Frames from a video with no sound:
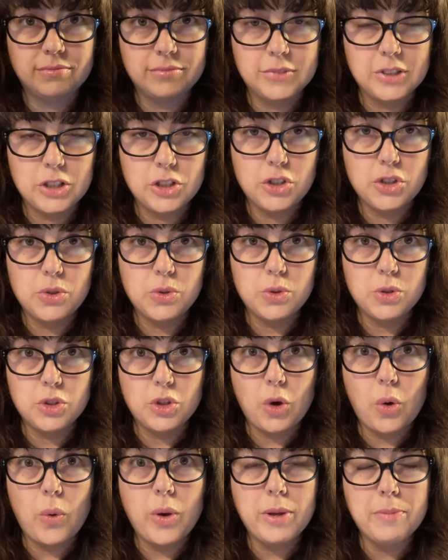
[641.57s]
the Jews
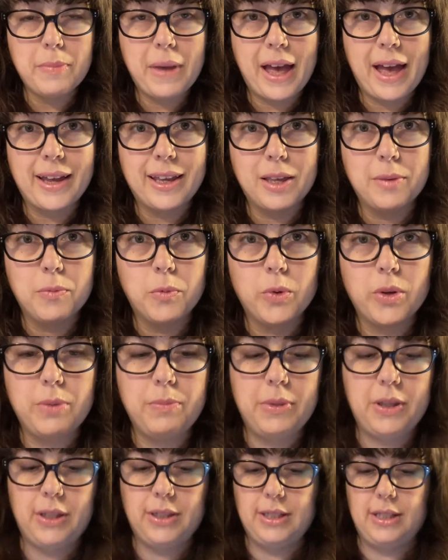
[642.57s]
going back and
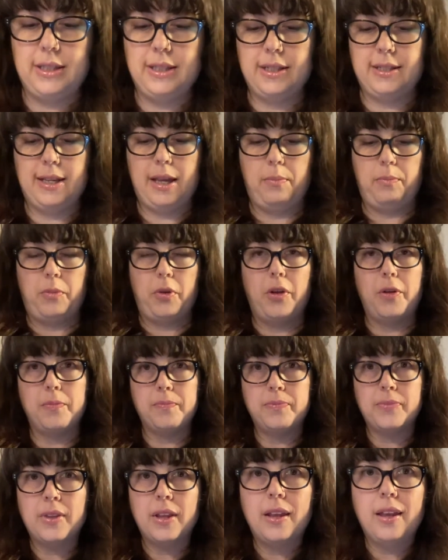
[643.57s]
rebuilding the temple.
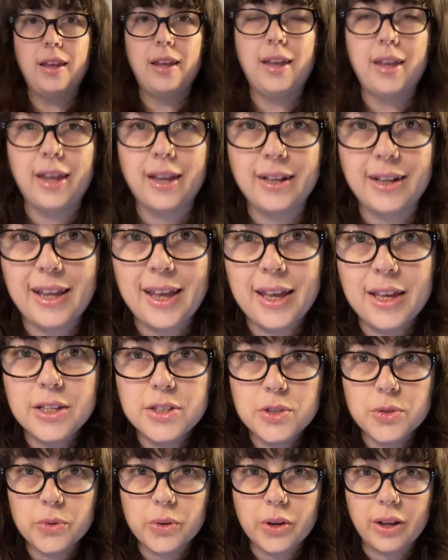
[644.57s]
And
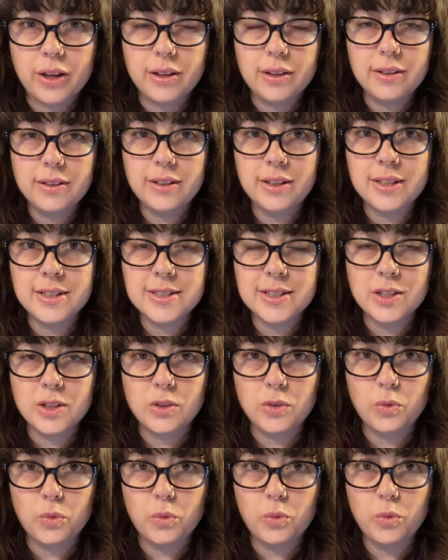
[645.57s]
Ezra is
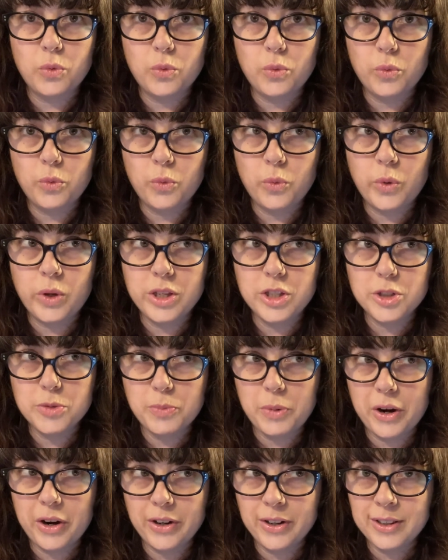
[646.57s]
in which
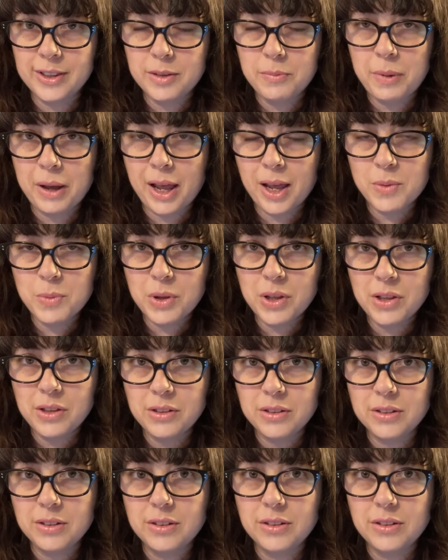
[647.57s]
part of the Bible?